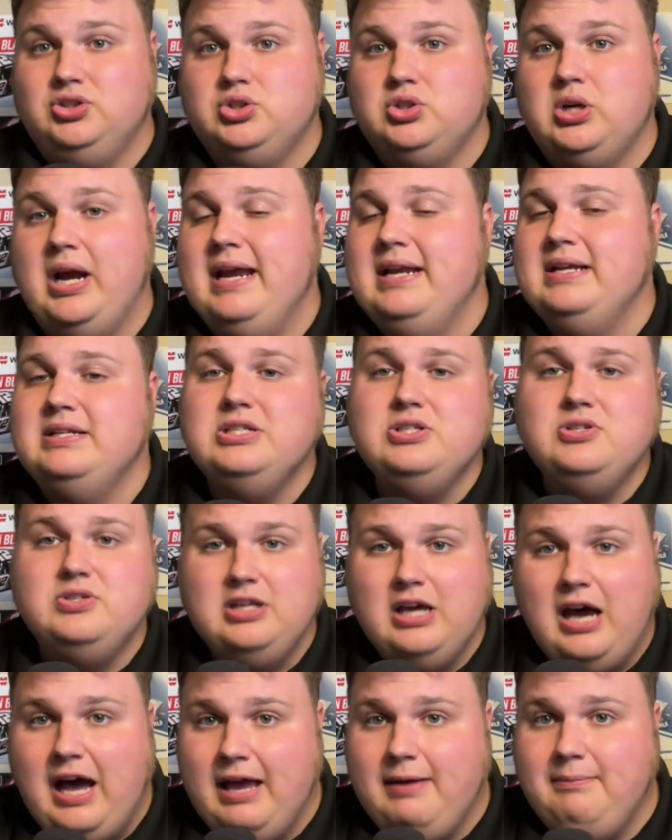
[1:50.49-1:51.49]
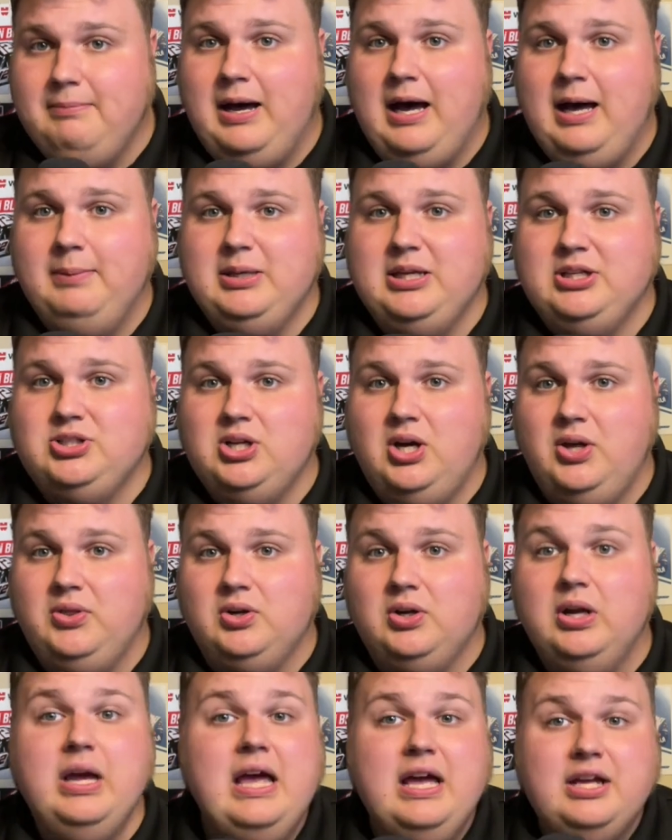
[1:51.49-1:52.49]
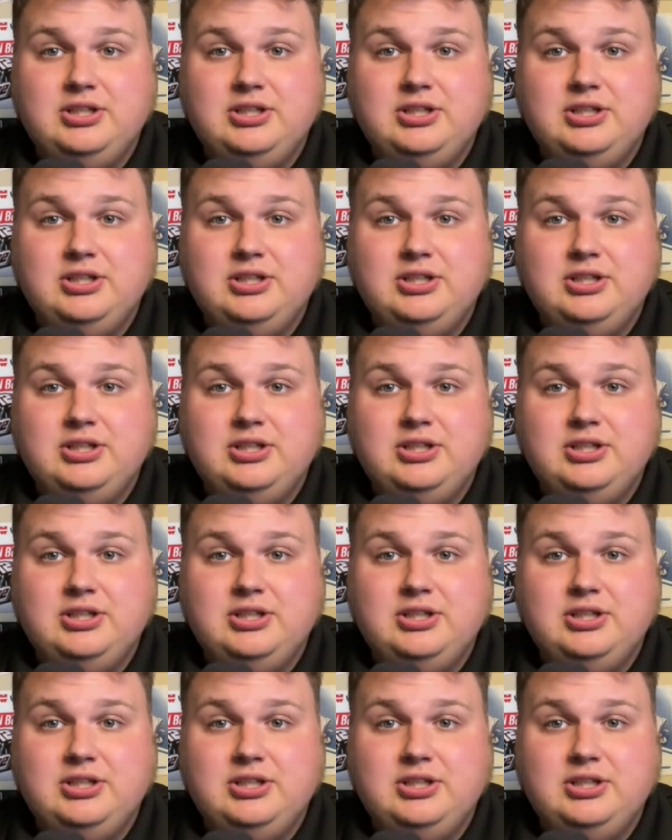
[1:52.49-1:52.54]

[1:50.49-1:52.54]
trying to dive bomb each other